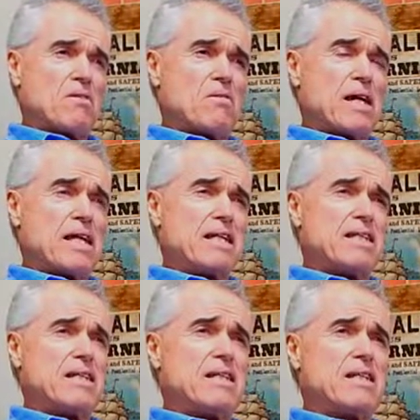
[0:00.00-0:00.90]
When I get
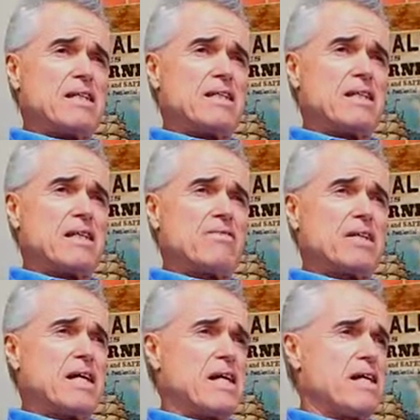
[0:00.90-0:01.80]
done at the end of a
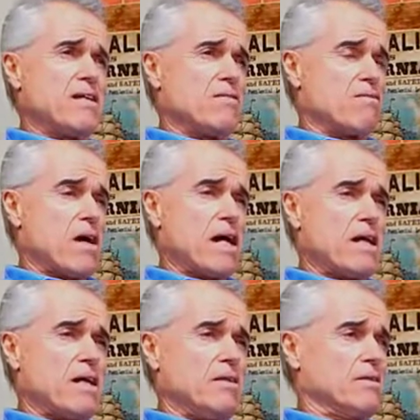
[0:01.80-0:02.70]
day of
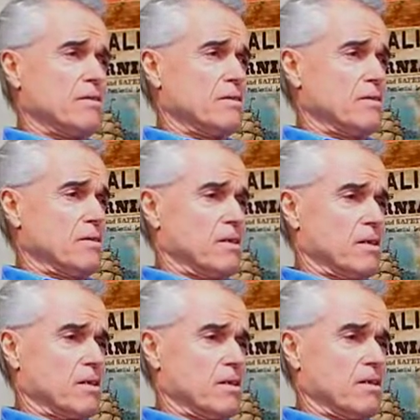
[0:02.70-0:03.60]
riding
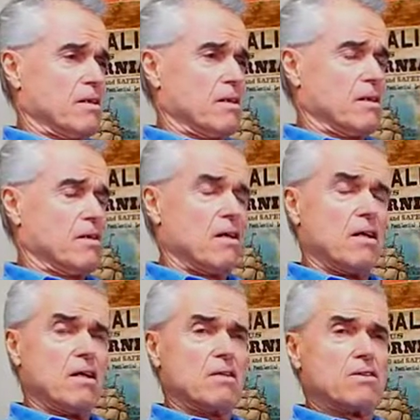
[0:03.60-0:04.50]
on a
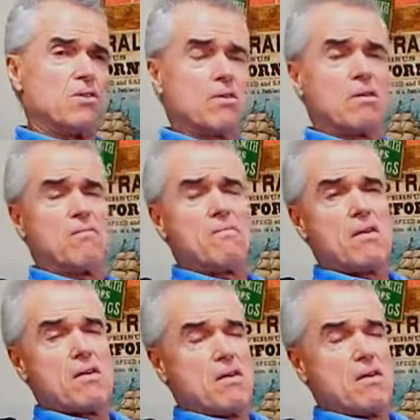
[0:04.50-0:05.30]
long tour,